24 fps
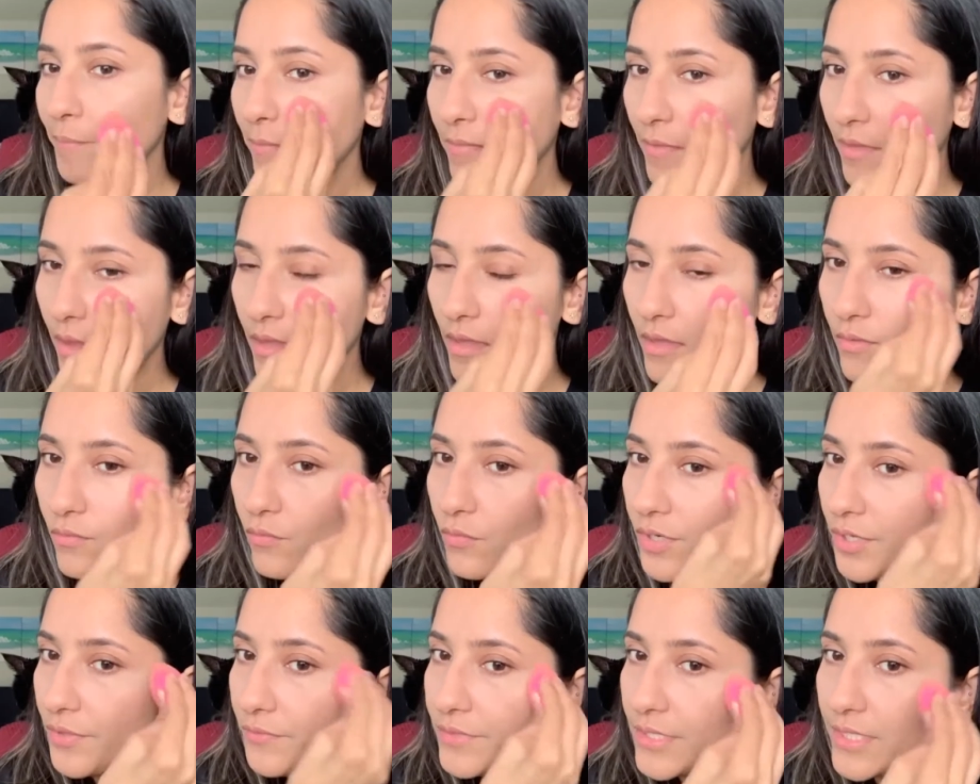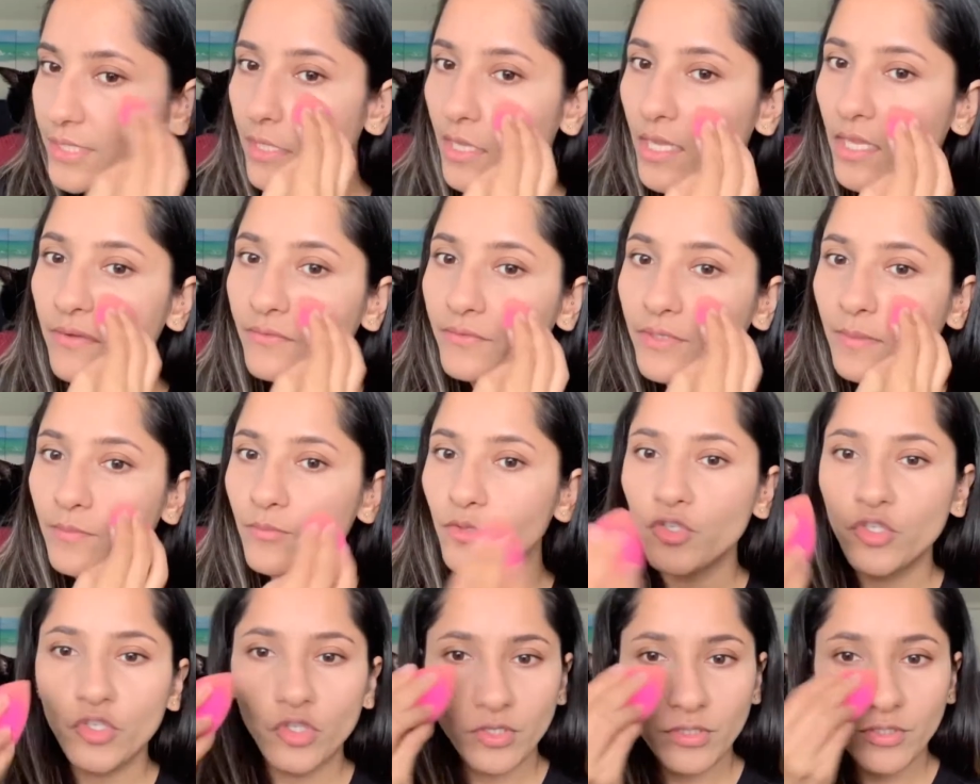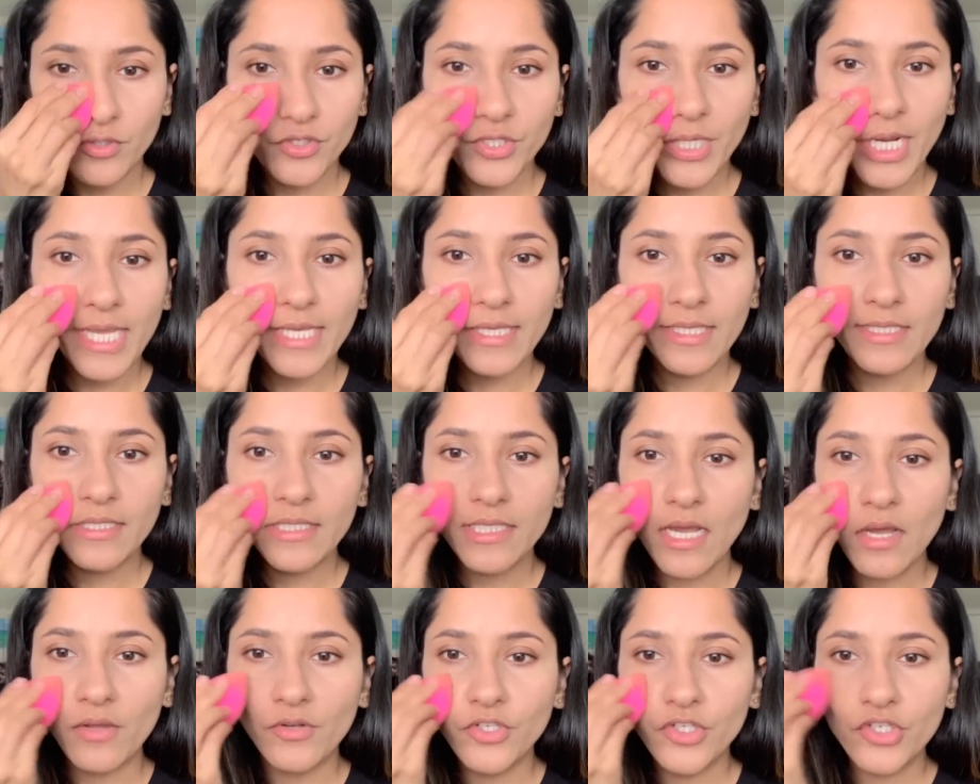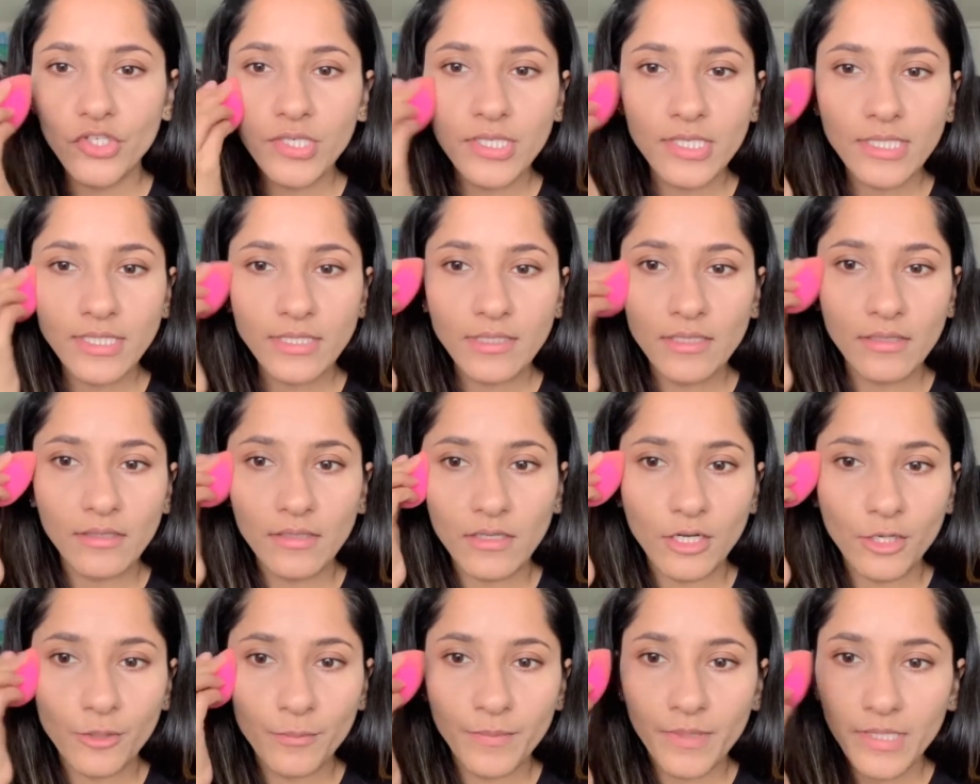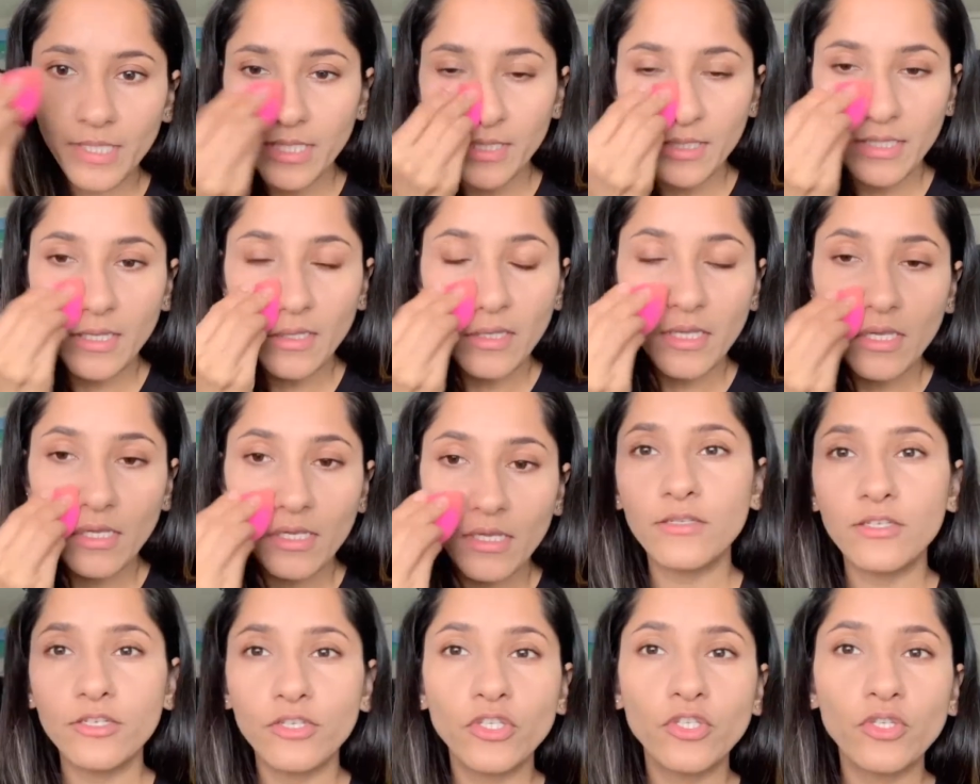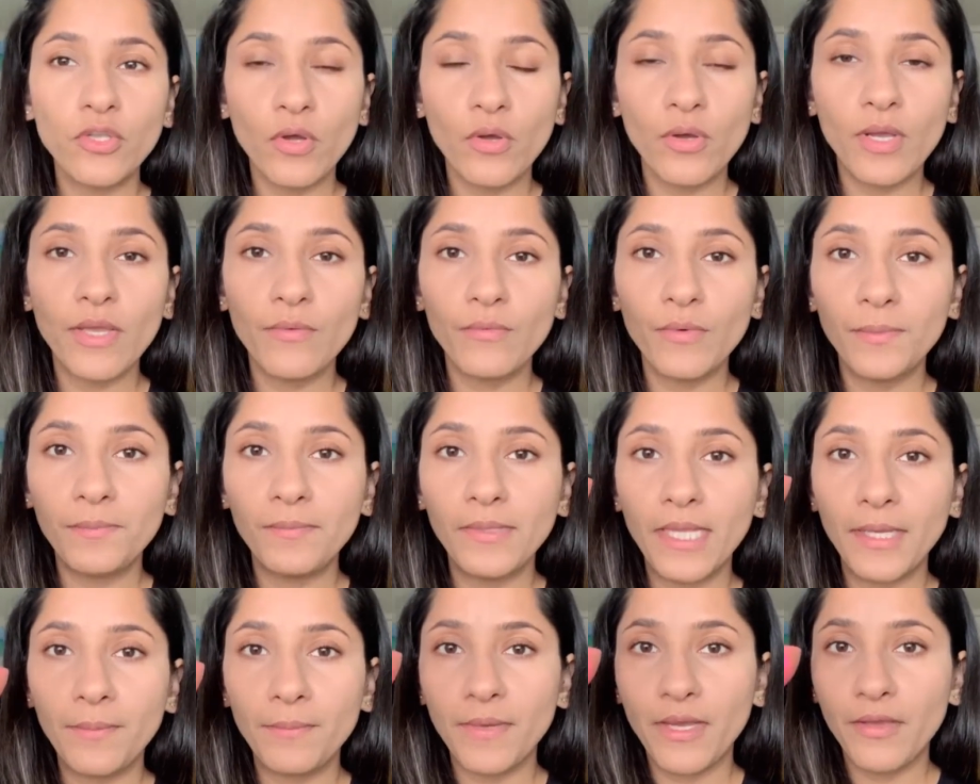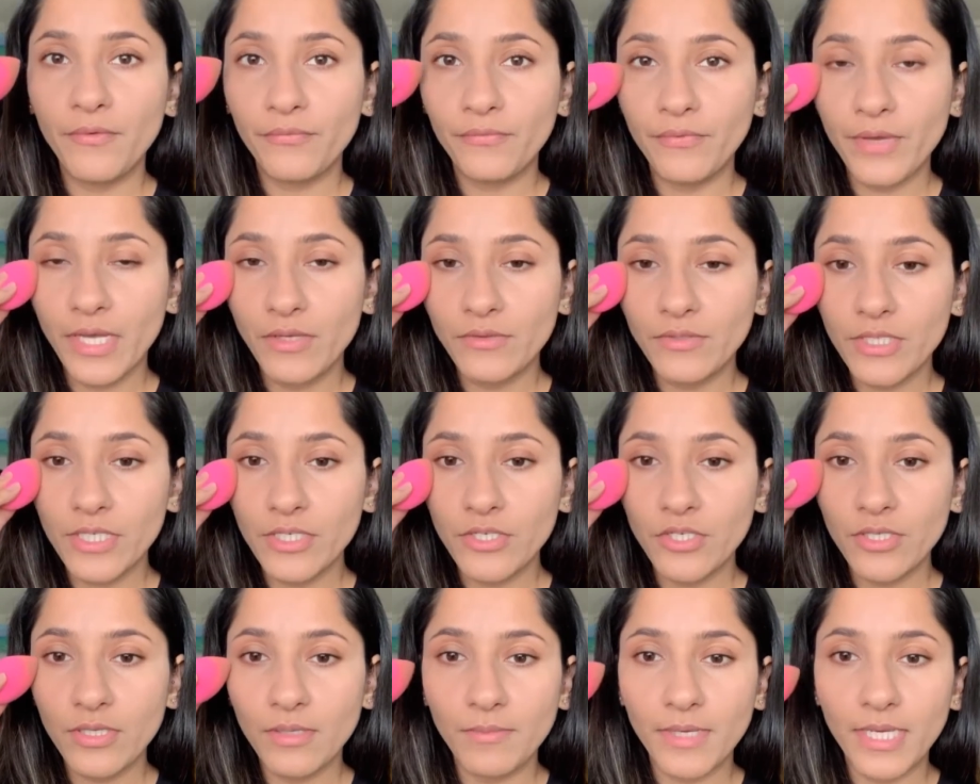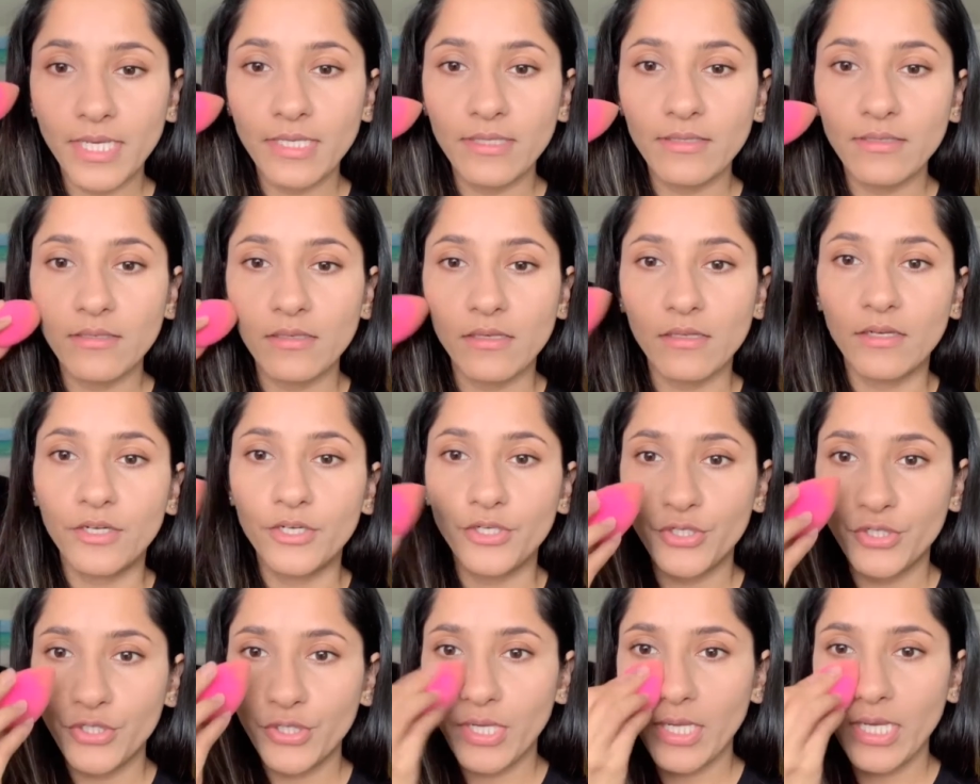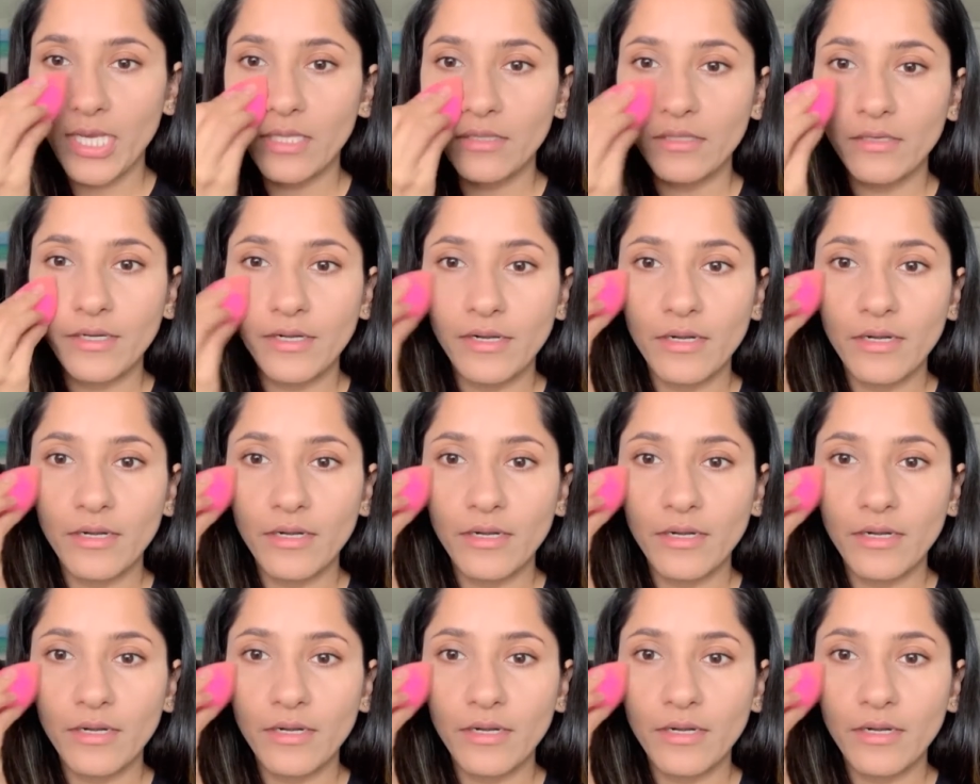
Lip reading: Whatever's left, I'm just going to drag it down just a little bit, just so it will blend my foundation and my concealer together.